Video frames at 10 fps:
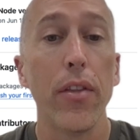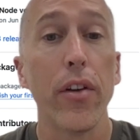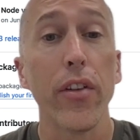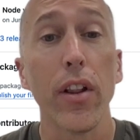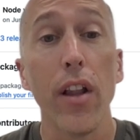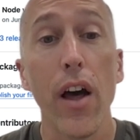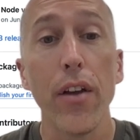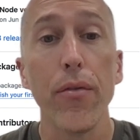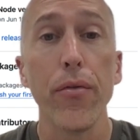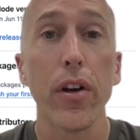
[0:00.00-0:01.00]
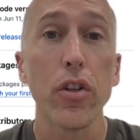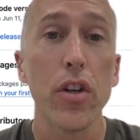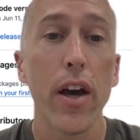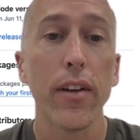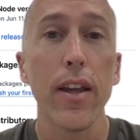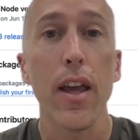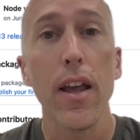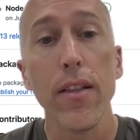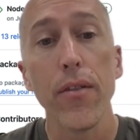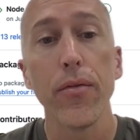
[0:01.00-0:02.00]
there's a lot of functionality
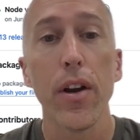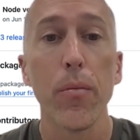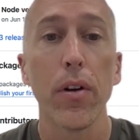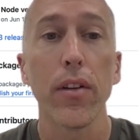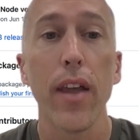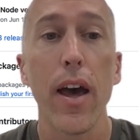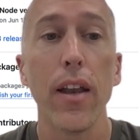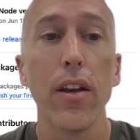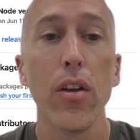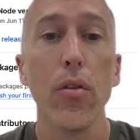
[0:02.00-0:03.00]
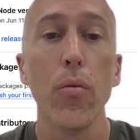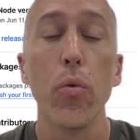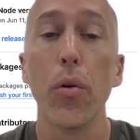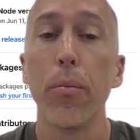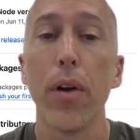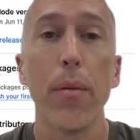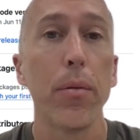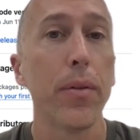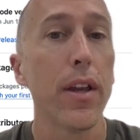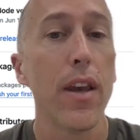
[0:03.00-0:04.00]
in the framework that you will
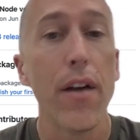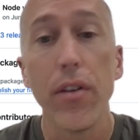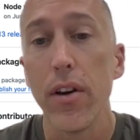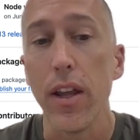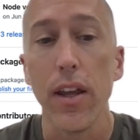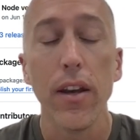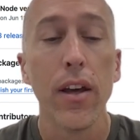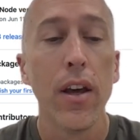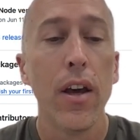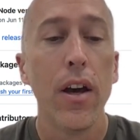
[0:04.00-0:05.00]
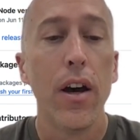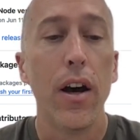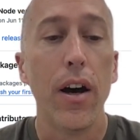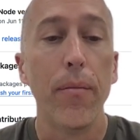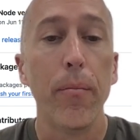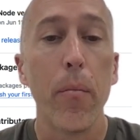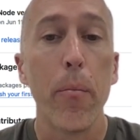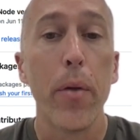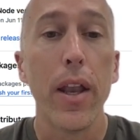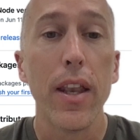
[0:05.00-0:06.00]
probably never need.
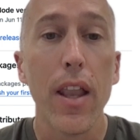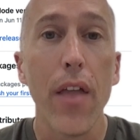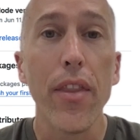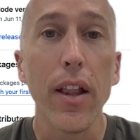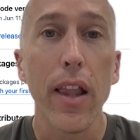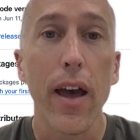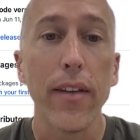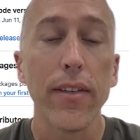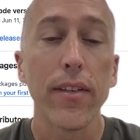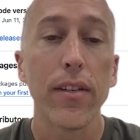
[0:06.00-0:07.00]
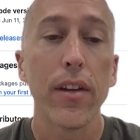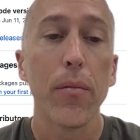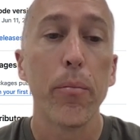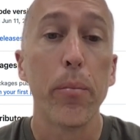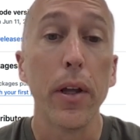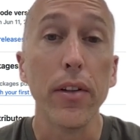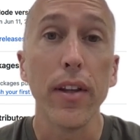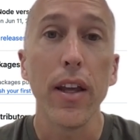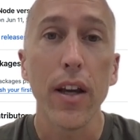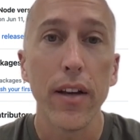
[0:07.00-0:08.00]
But nonetheless,
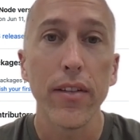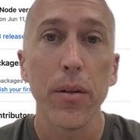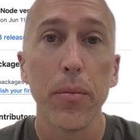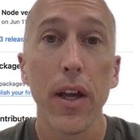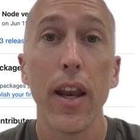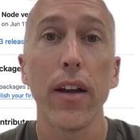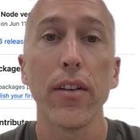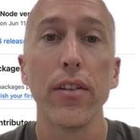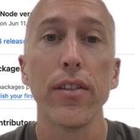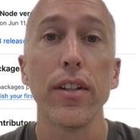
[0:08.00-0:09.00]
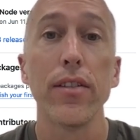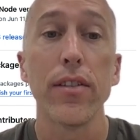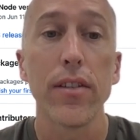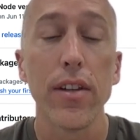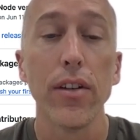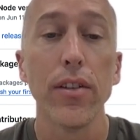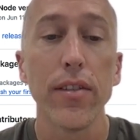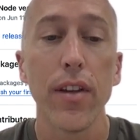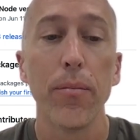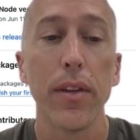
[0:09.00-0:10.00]
building custom connectors is still
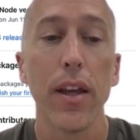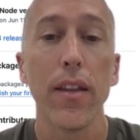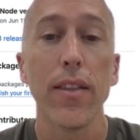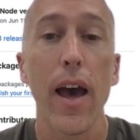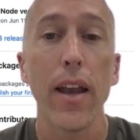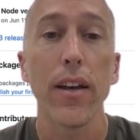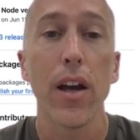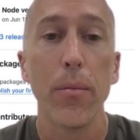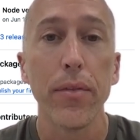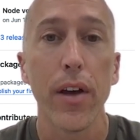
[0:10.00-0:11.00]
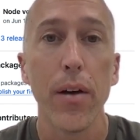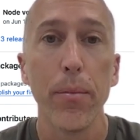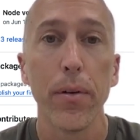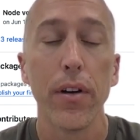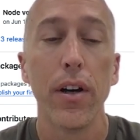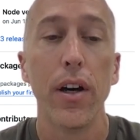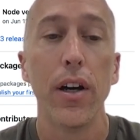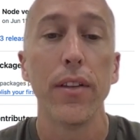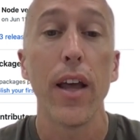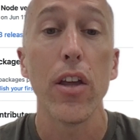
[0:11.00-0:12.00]
something that comes up
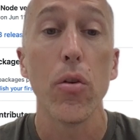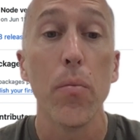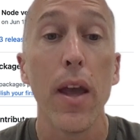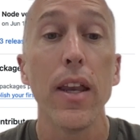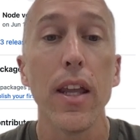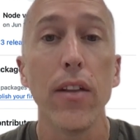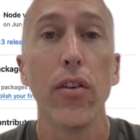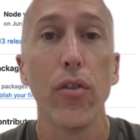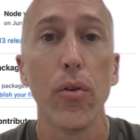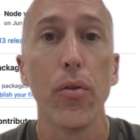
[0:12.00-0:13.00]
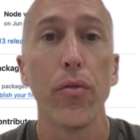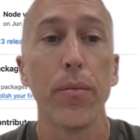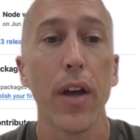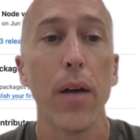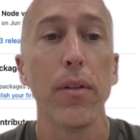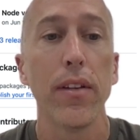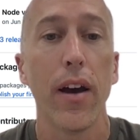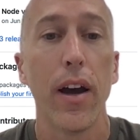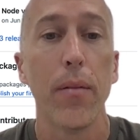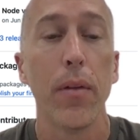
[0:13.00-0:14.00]
that you may need to do from time to
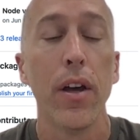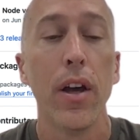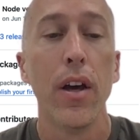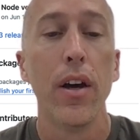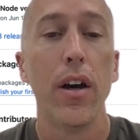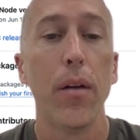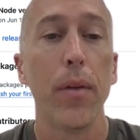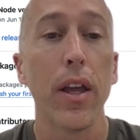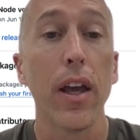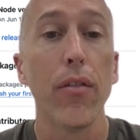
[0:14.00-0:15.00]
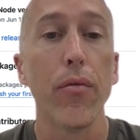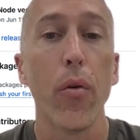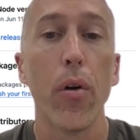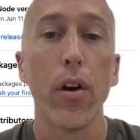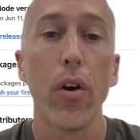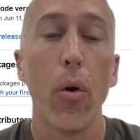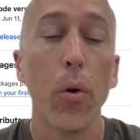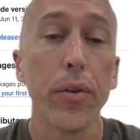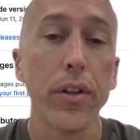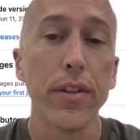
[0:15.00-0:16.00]
time. Again, for
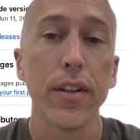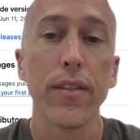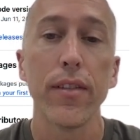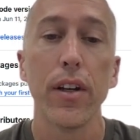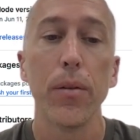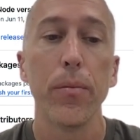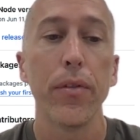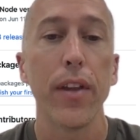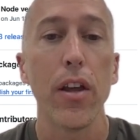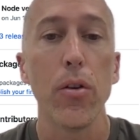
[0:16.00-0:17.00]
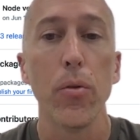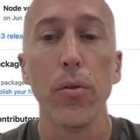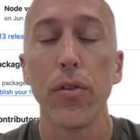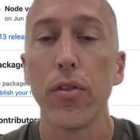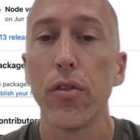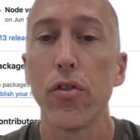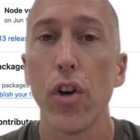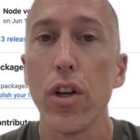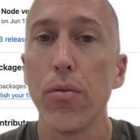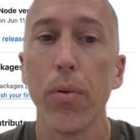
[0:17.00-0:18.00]
older systems that use
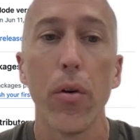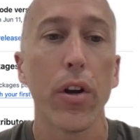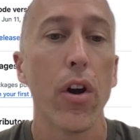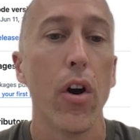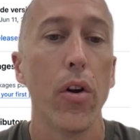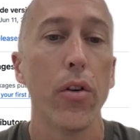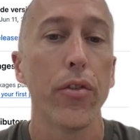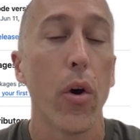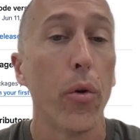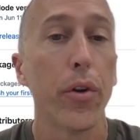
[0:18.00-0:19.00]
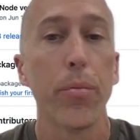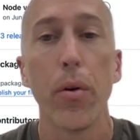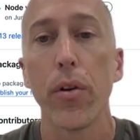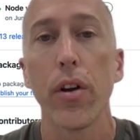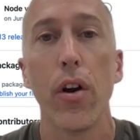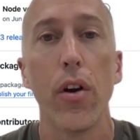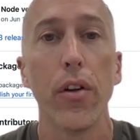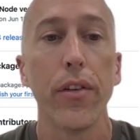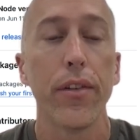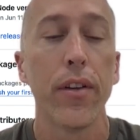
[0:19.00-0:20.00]
strange protocols, older
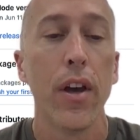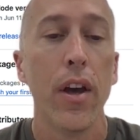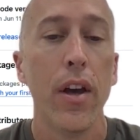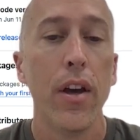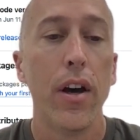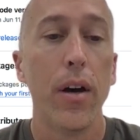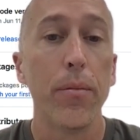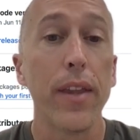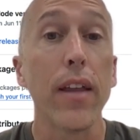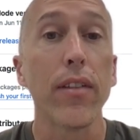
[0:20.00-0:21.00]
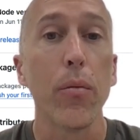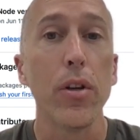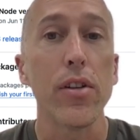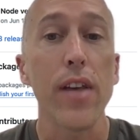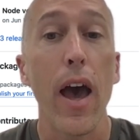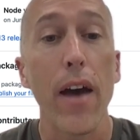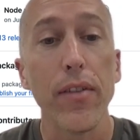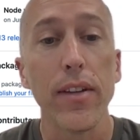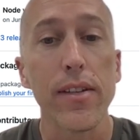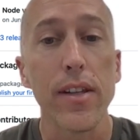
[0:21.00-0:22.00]
protocols, things that we just
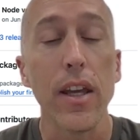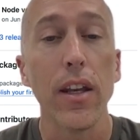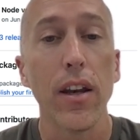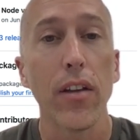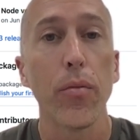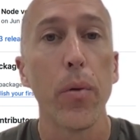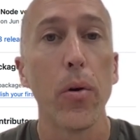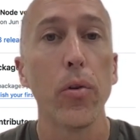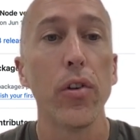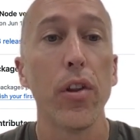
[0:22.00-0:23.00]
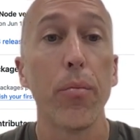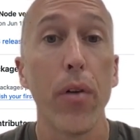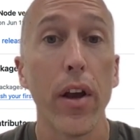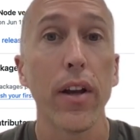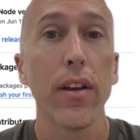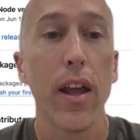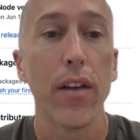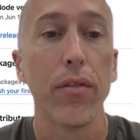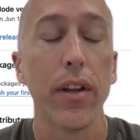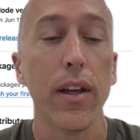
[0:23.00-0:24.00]
haven't seen and exposed in the product
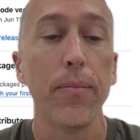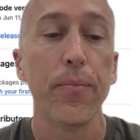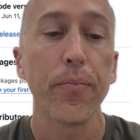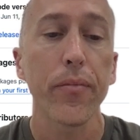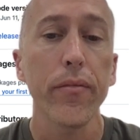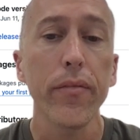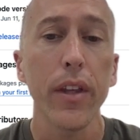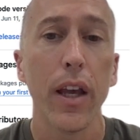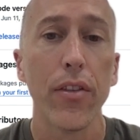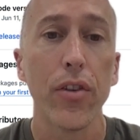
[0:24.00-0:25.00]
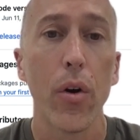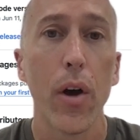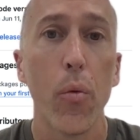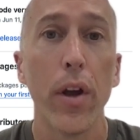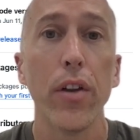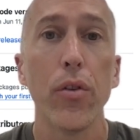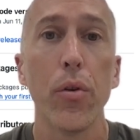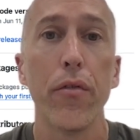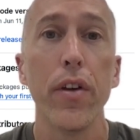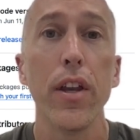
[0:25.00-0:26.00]
natively. And so I want to
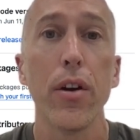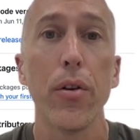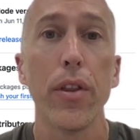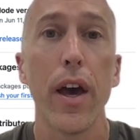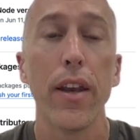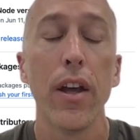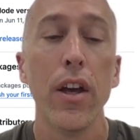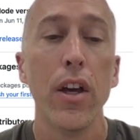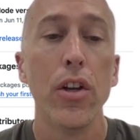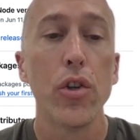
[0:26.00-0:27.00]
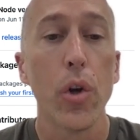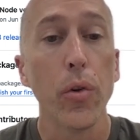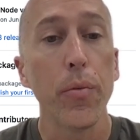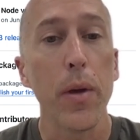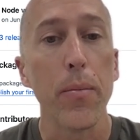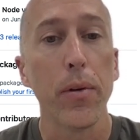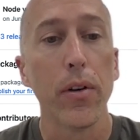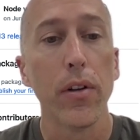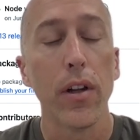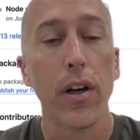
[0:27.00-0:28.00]
do a video that shows people,